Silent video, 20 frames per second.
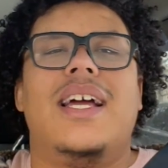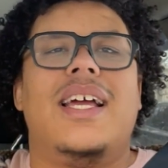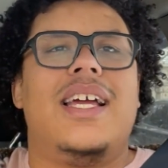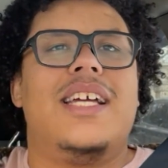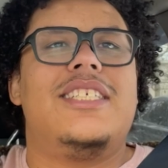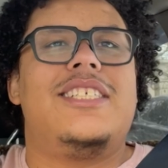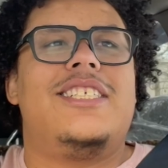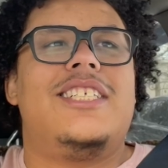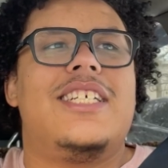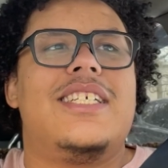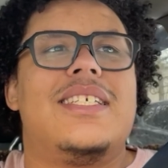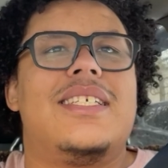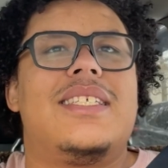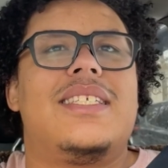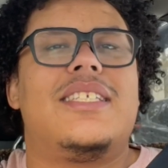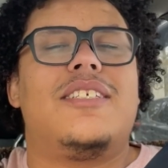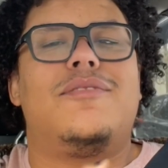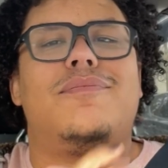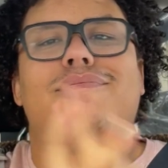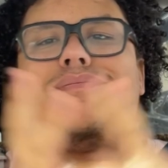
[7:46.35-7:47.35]
It's
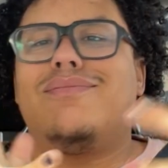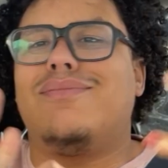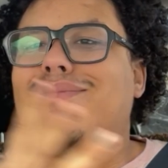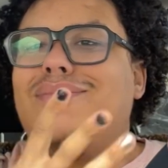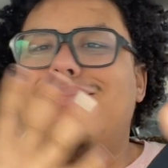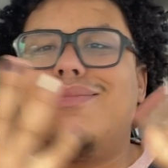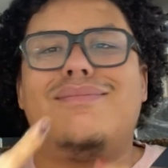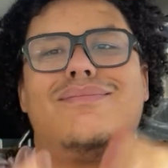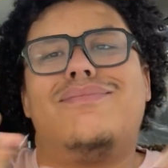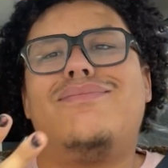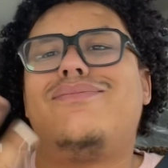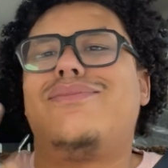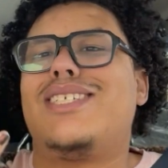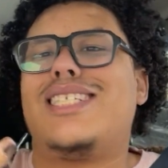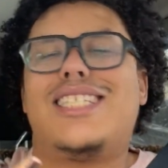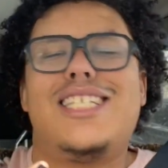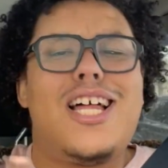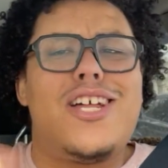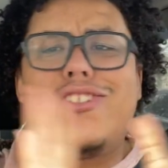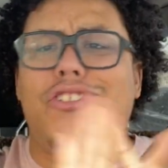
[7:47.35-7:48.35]
just,
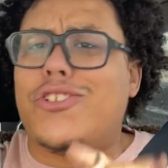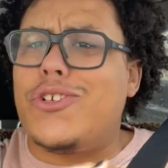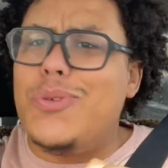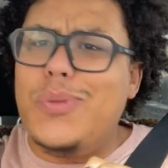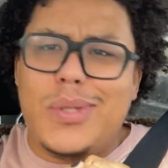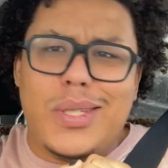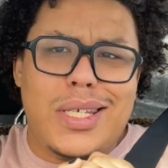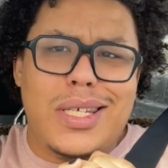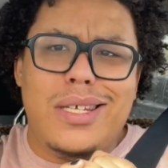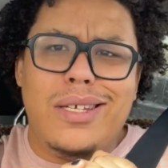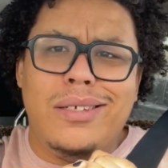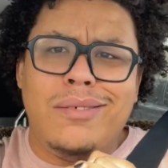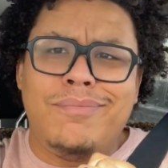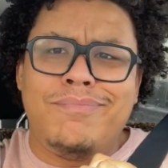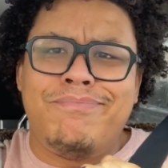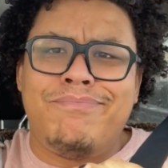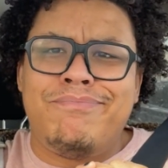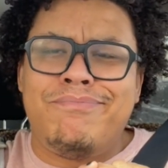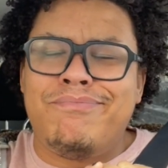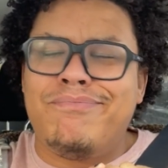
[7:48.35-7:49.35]
it's not juicy,
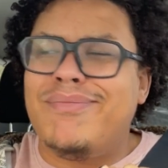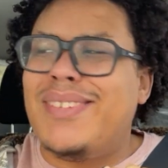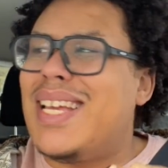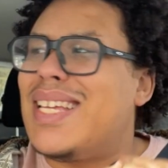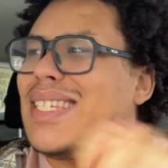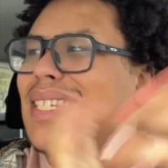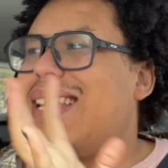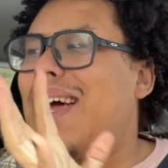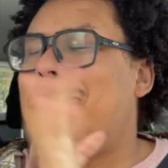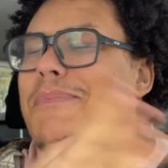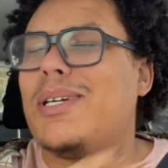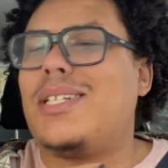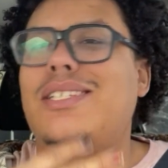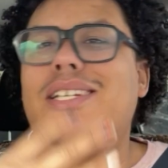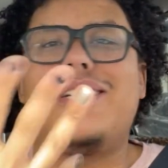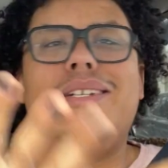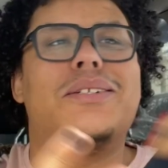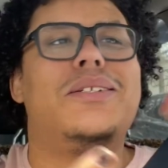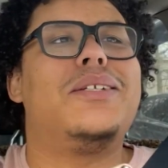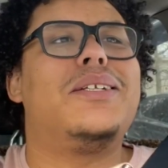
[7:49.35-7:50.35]
it's not
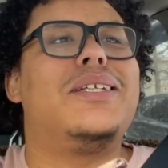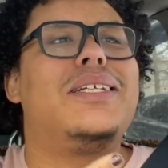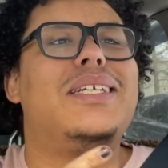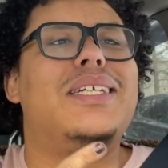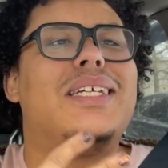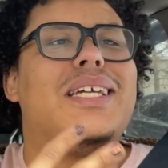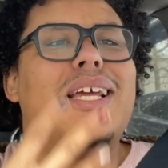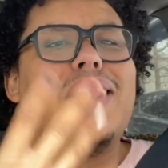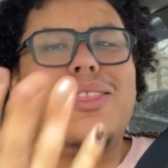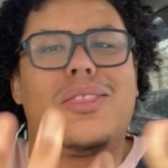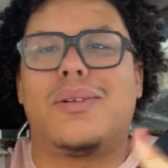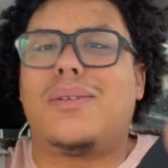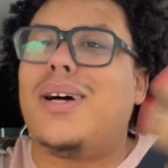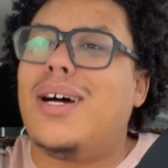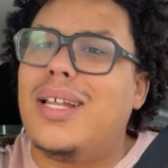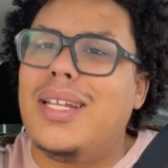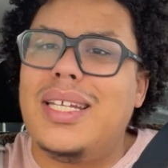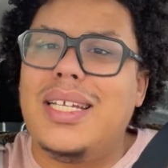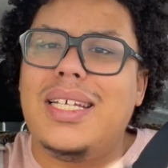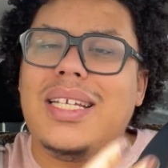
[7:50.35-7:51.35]
particularly
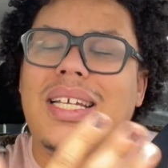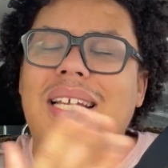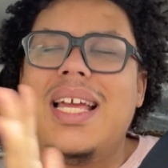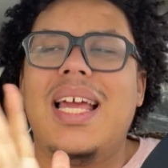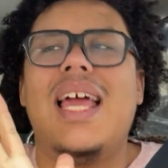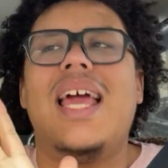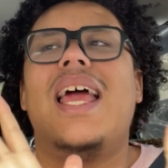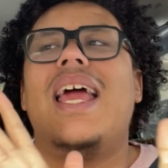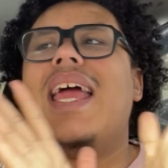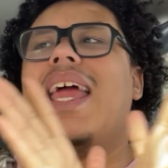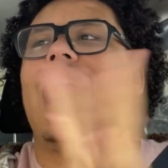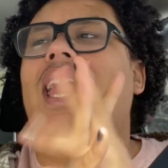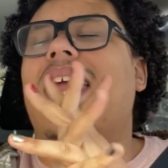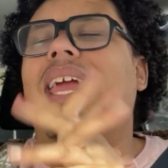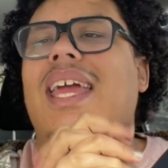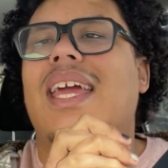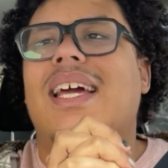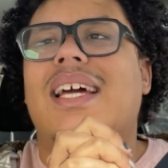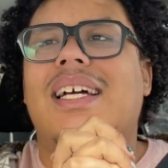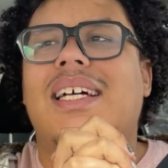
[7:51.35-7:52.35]
enthralling,
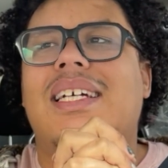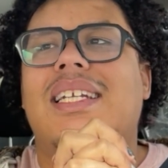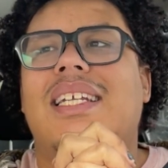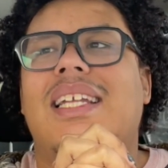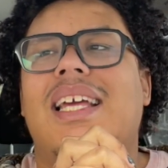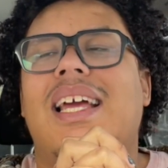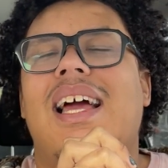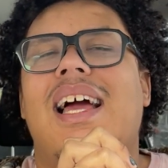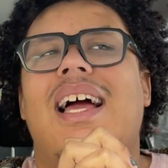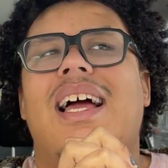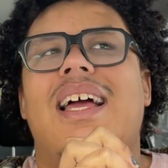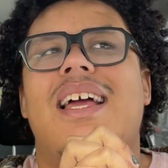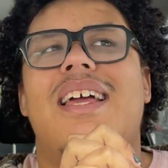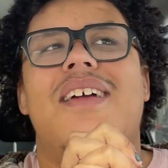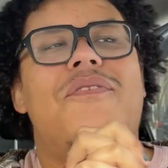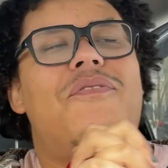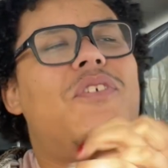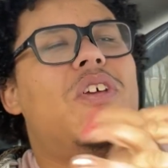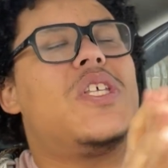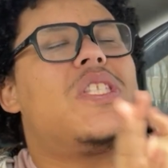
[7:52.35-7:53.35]
and
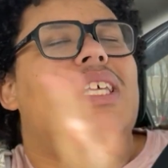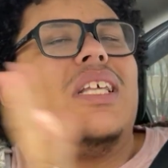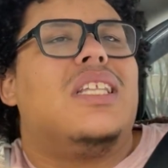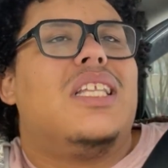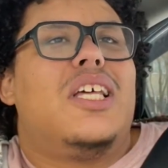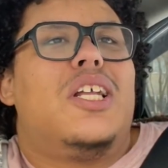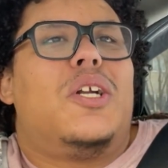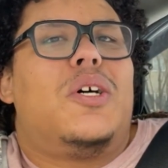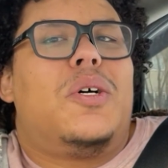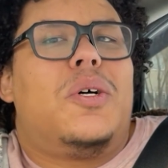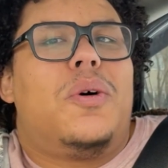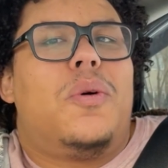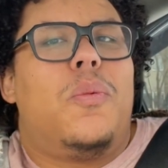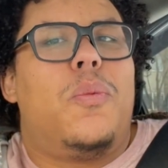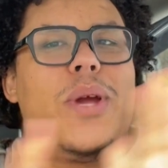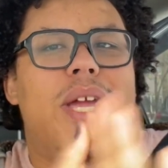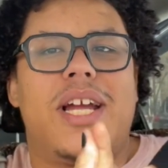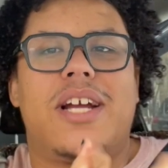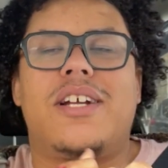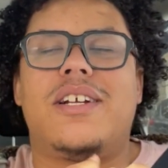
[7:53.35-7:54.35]
it feels a little
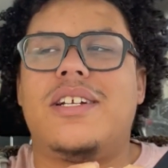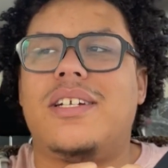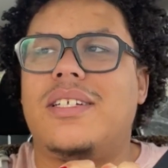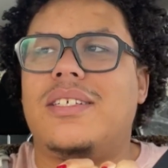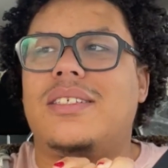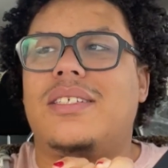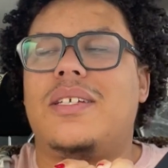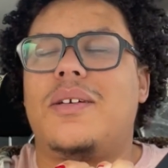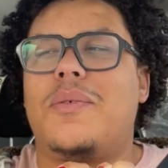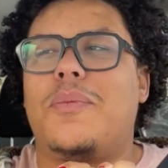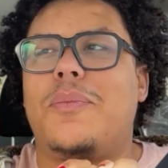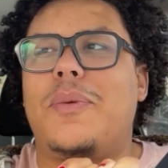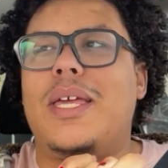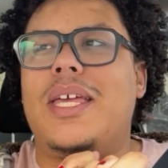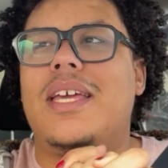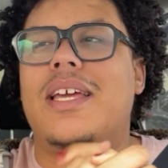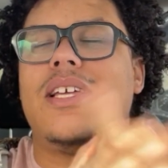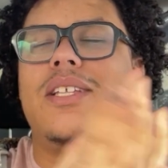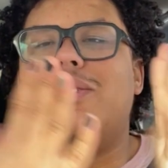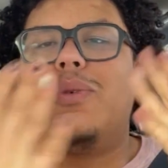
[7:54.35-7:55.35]
weird to
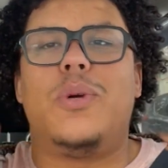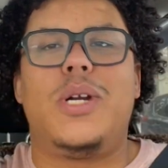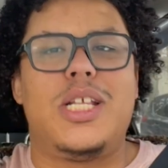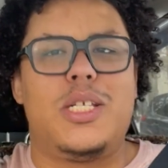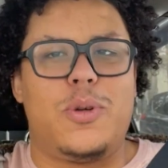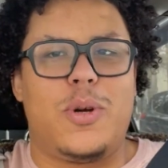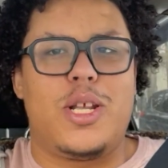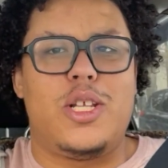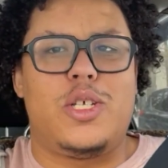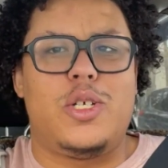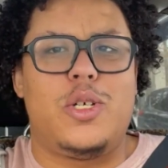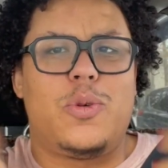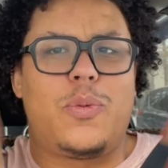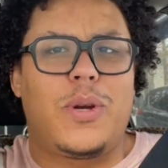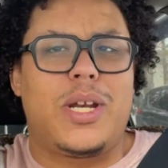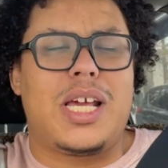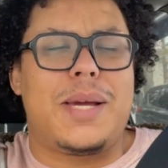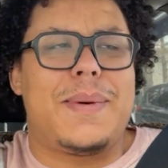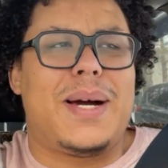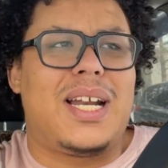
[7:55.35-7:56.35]
be in 2022
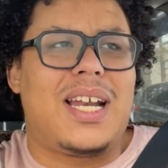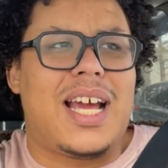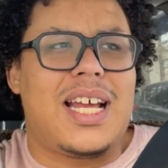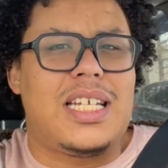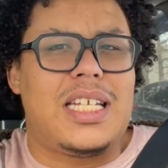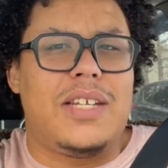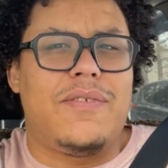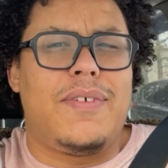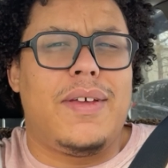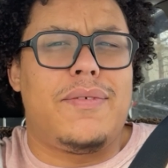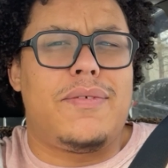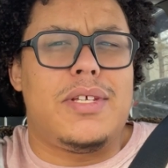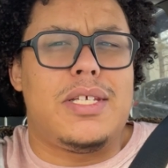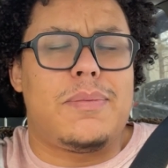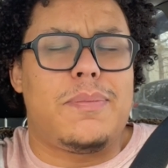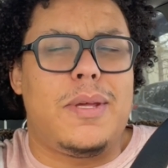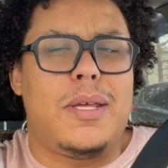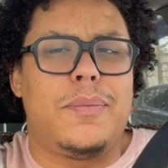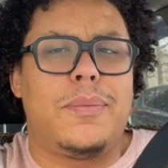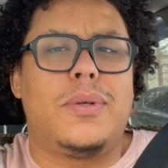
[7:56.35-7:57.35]
reading about 1950s
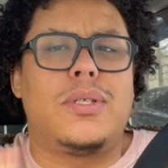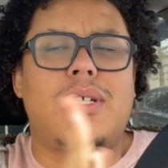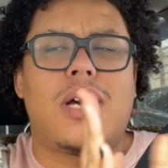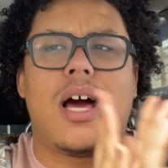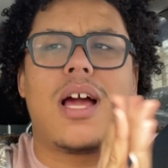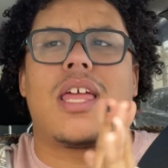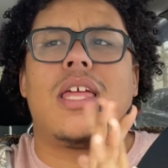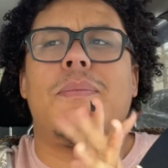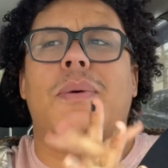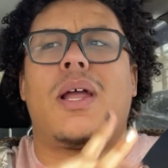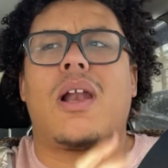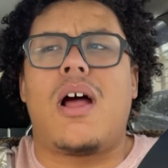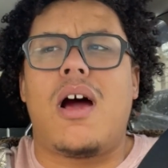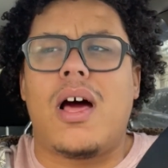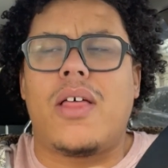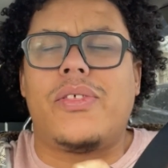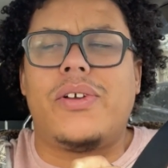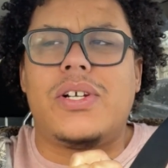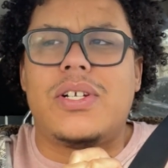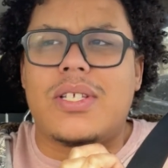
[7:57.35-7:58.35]
people talking about
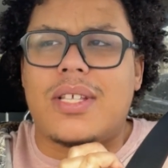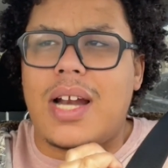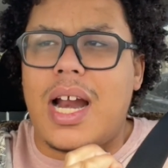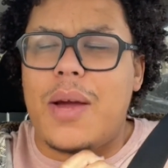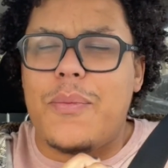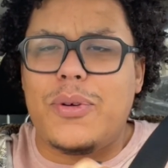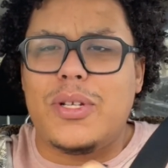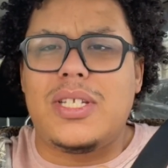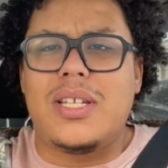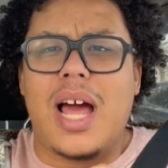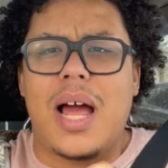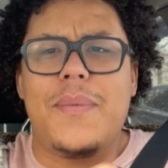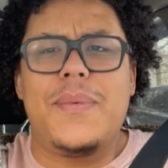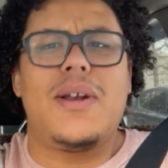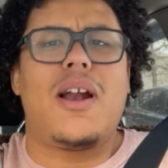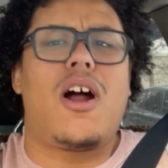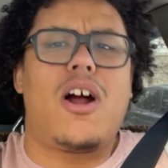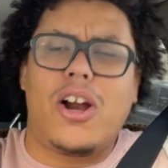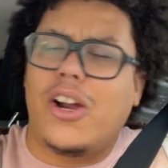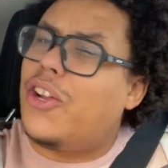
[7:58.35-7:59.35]
authors that I would
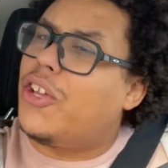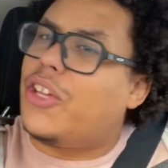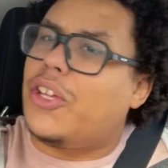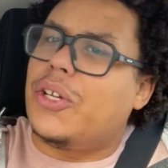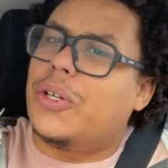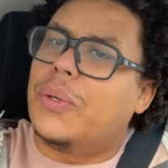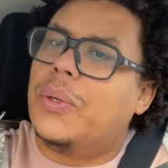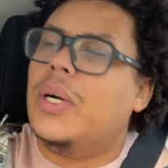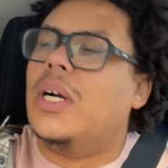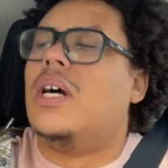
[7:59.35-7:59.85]
argue